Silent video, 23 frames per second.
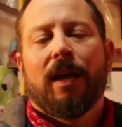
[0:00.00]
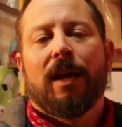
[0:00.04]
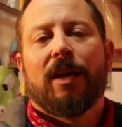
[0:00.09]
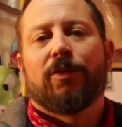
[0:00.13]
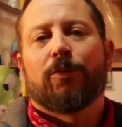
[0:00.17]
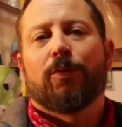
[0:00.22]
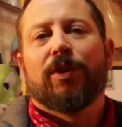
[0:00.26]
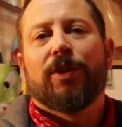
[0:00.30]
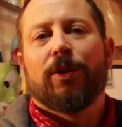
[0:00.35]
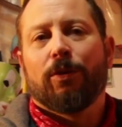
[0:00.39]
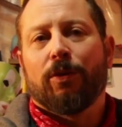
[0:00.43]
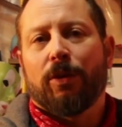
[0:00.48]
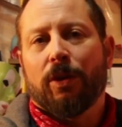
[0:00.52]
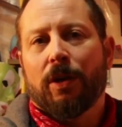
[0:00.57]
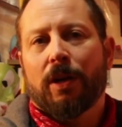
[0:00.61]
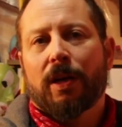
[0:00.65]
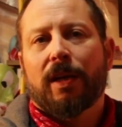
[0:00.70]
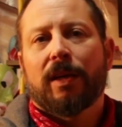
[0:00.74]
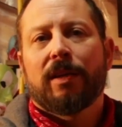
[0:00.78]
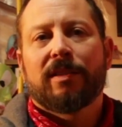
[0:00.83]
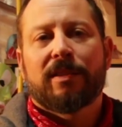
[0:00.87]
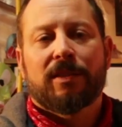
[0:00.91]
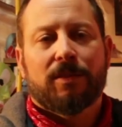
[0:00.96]
is when you
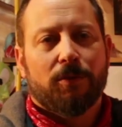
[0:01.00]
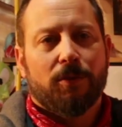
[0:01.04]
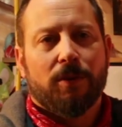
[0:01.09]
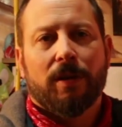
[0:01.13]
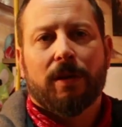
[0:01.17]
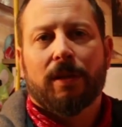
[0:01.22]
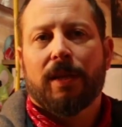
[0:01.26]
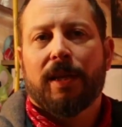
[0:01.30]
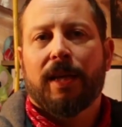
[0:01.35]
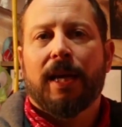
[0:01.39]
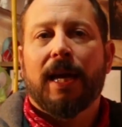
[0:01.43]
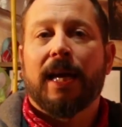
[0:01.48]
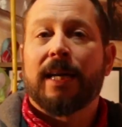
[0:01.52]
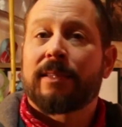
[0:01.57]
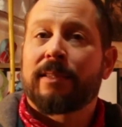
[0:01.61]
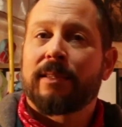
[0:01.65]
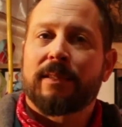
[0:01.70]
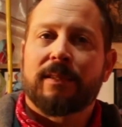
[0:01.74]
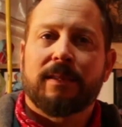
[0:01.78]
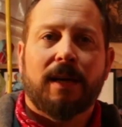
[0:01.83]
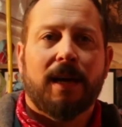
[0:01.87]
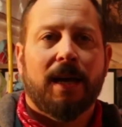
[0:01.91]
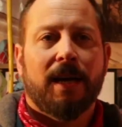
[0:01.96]
look historically at
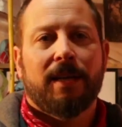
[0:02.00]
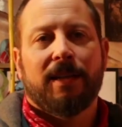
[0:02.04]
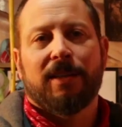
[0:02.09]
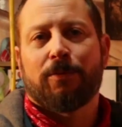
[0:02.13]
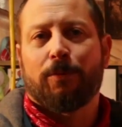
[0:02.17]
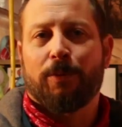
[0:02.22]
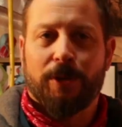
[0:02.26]
societies,